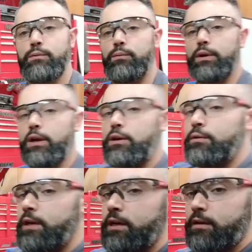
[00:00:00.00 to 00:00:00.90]
would
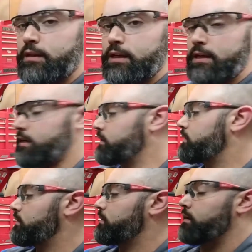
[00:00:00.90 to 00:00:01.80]
go near the
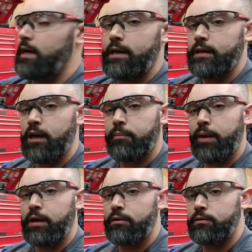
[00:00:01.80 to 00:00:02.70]
kick
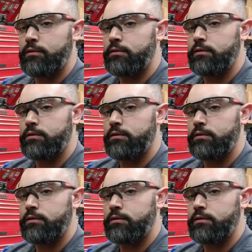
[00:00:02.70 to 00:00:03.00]
panel